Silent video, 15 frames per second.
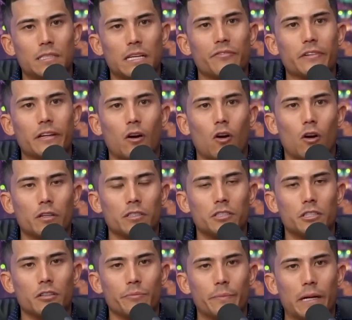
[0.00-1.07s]
was definitely our
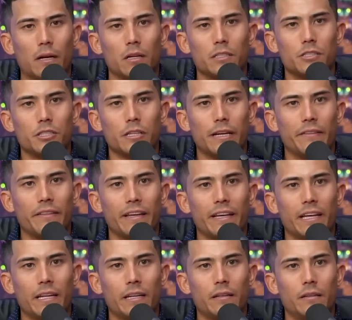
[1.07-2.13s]
hardest year of marriage. And
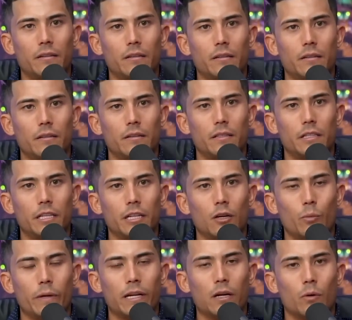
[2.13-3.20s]
then, you
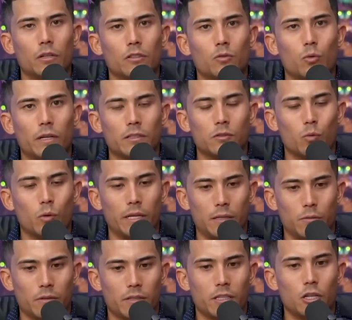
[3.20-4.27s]
know, we go into twenty
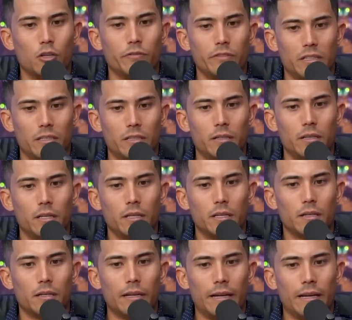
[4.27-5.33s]
twenty with COVID.
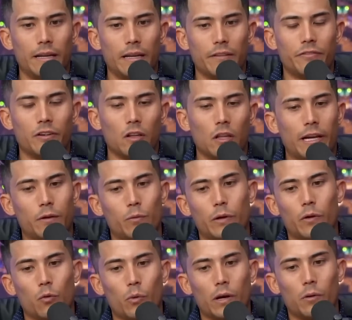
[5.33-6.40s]
And I felt like
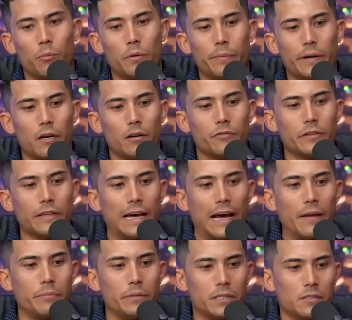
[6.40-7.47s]
we were well prepared for
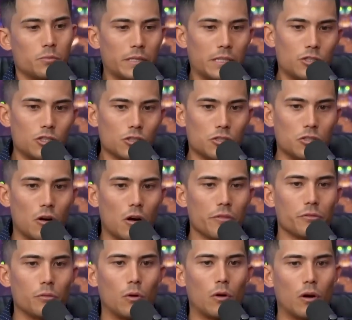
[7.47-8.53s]
that because we had just
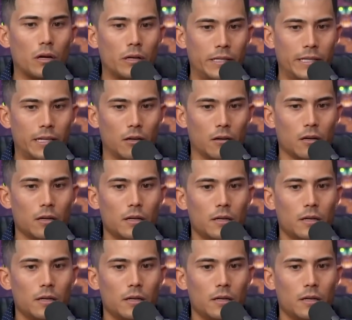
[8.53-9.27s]
gone through a hard year.